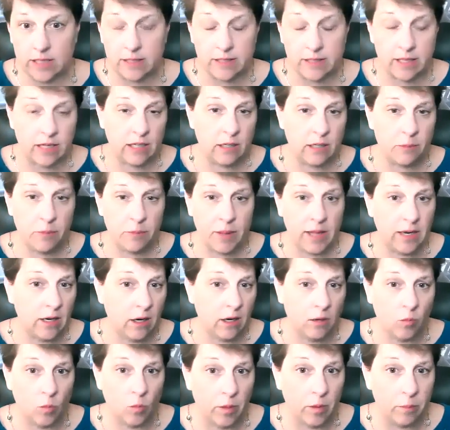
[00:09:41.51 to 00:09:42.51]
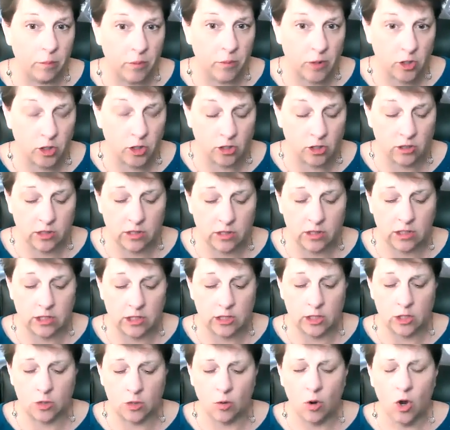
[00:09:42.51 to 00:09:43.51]
It's going to depend on what books you're
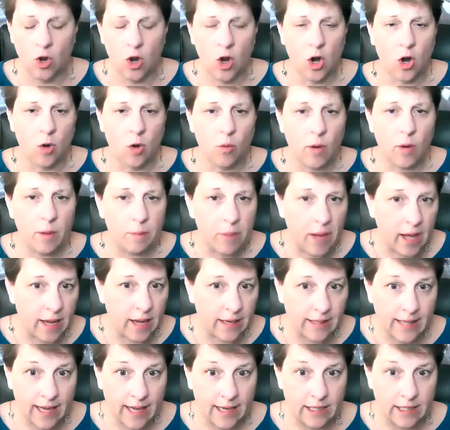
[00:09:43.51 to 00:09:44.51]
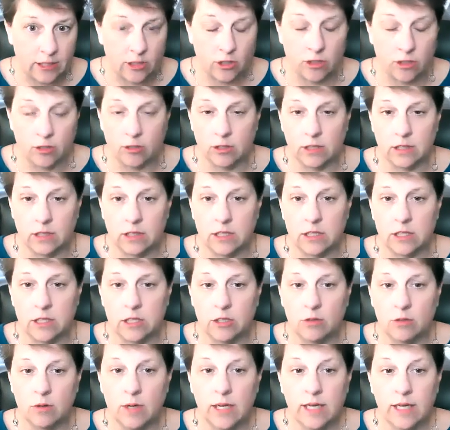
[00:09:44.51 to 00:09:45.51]
listening to or what podcasts you're listening
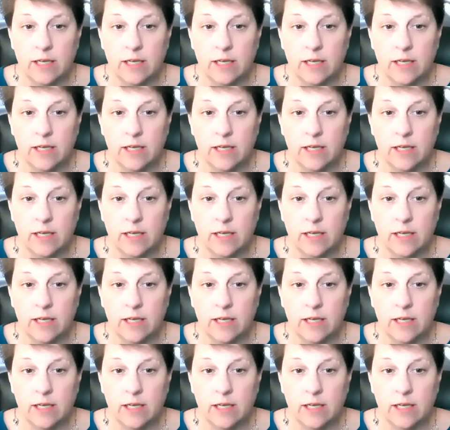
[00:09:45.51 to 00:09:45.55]
to.